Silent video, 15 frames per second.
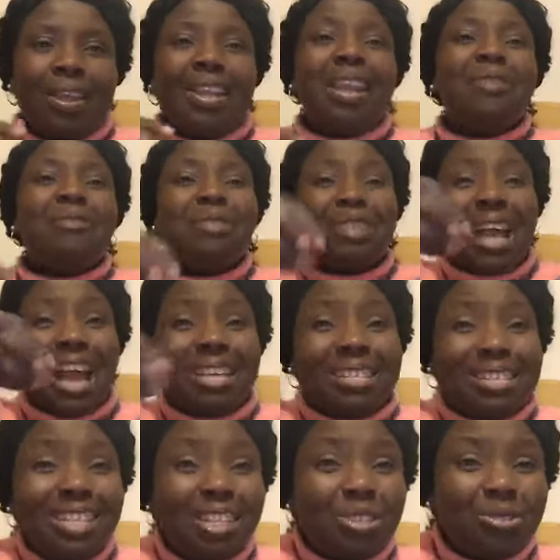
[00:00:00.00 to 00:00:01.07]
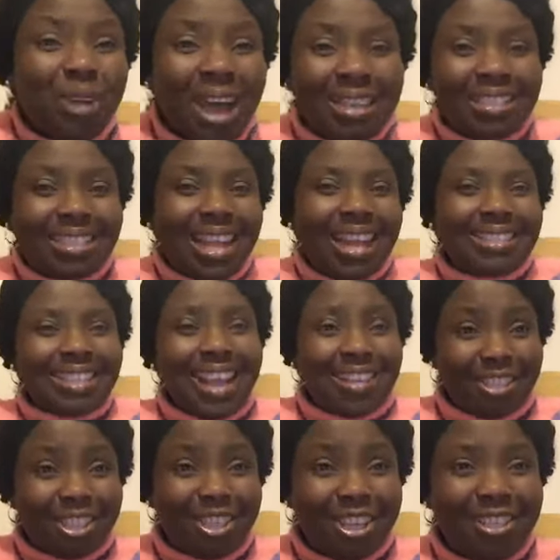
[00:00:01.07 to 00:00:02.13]
Even as little as that
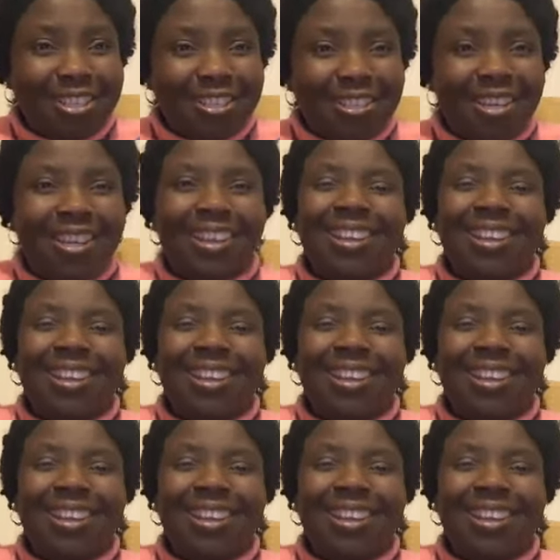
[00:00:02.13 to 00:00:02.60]
has changed.